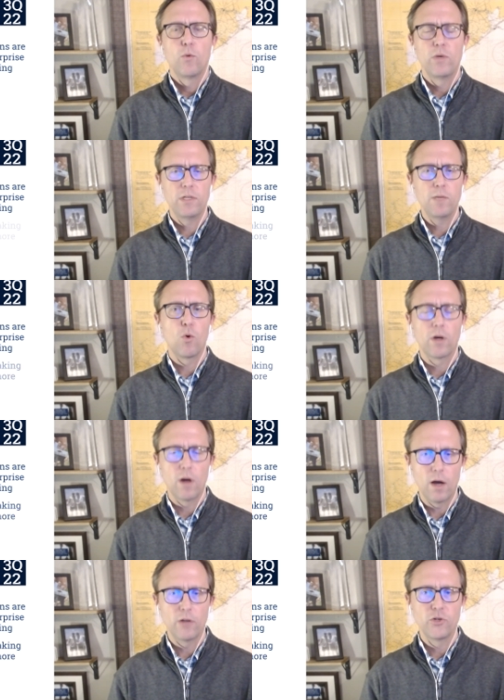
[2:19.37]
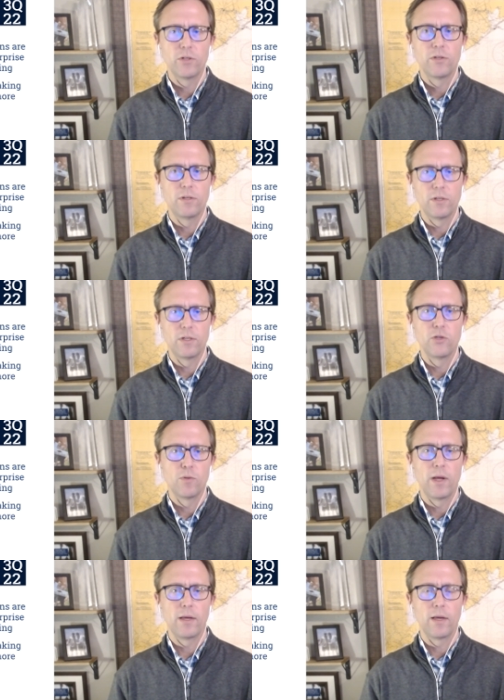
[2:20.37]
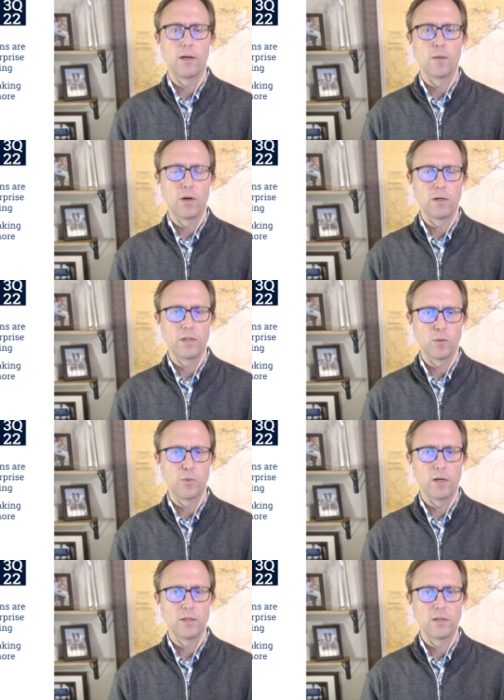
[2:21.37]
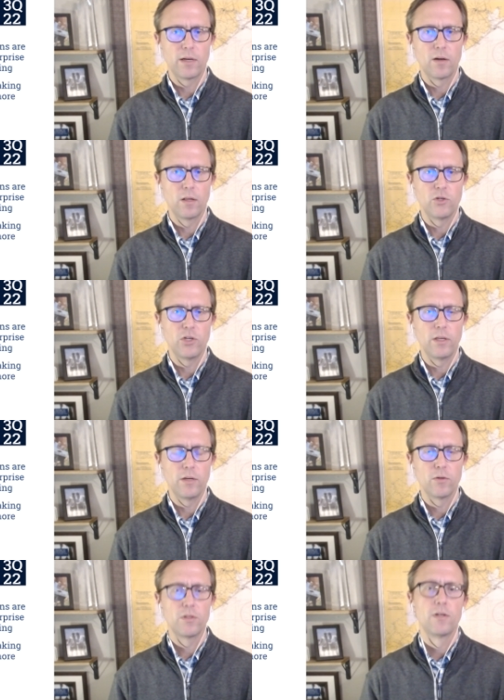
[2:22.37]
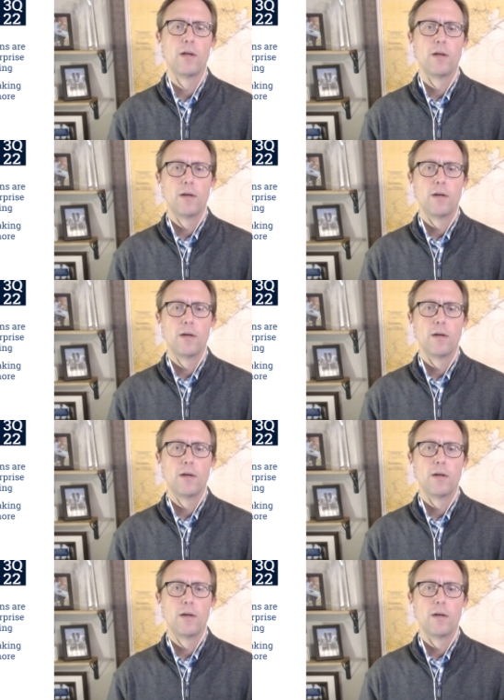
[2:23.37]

we see more cautious decision making amongst enterprise technology leaders.